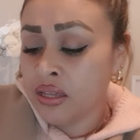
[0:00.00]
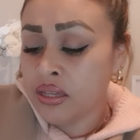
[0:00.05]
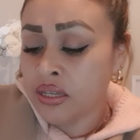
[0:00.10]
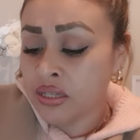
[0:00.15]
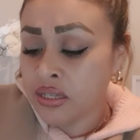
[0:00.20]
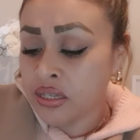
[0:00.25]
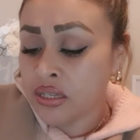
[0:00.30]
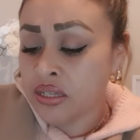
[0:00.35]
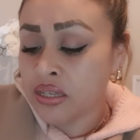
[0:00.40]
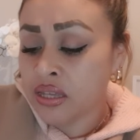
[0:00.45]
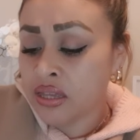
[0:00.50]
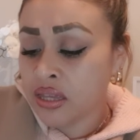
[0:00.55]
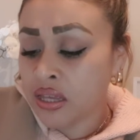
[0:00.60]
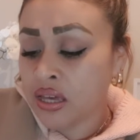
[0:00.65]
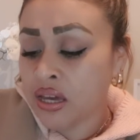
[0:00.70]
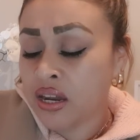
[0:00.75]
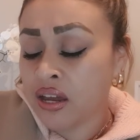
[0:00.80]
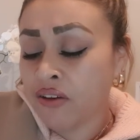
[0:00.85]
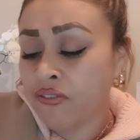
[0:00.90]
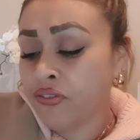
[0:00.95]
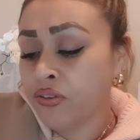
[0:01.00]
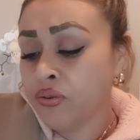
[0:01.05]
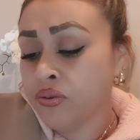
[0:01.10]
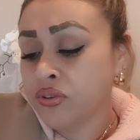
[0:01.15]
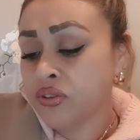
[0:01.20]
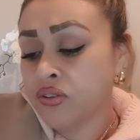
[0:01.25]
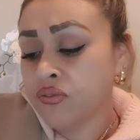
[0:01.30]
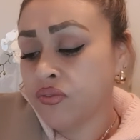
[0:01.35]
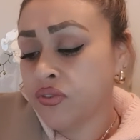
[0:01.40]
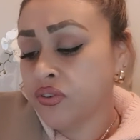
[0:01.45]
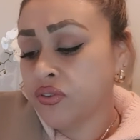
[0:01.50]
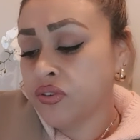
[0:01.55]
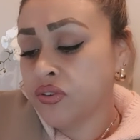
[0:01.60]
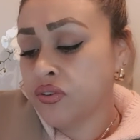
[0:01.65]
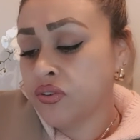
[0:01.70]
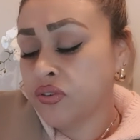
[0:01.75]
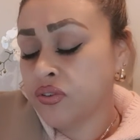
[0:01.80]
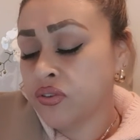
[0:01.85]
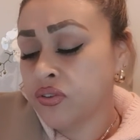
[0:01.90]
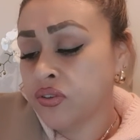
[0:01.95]
This is the thing, and I feel as if this
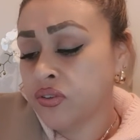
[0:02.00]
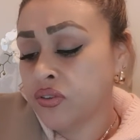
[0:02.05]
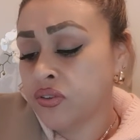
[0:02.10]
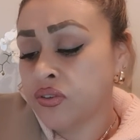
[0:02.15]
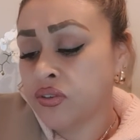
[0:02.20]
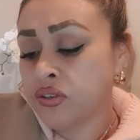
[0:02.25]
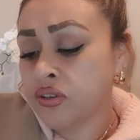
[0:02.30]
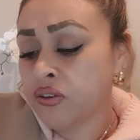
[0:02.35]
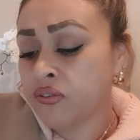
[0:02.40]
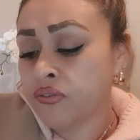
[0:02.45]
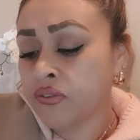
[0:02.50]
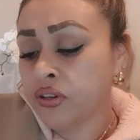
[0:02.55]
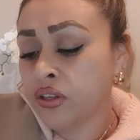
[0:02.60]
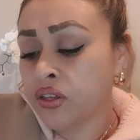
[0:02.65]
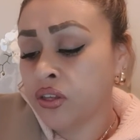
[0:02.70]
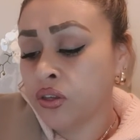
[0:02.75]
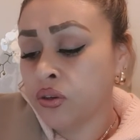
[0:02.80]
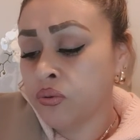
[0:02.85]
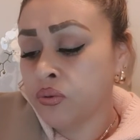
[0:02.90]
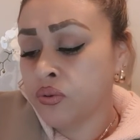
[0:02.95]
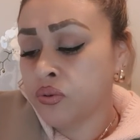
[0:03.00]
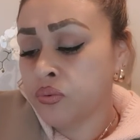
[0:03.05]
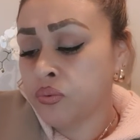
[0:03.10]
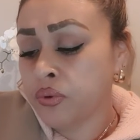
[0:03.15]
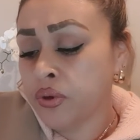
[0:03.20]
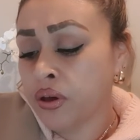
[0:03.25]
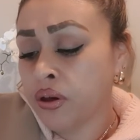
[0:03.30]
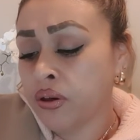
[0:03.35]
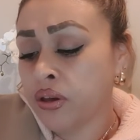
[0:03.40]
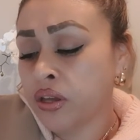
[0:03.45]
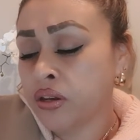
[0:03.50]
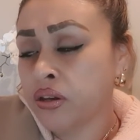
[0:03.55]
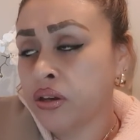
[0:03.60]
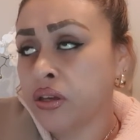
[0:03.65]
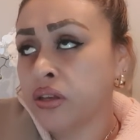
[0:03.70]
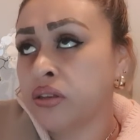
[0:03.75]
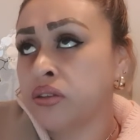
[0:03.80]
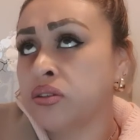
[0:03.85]
is this is definitely you as well, you know,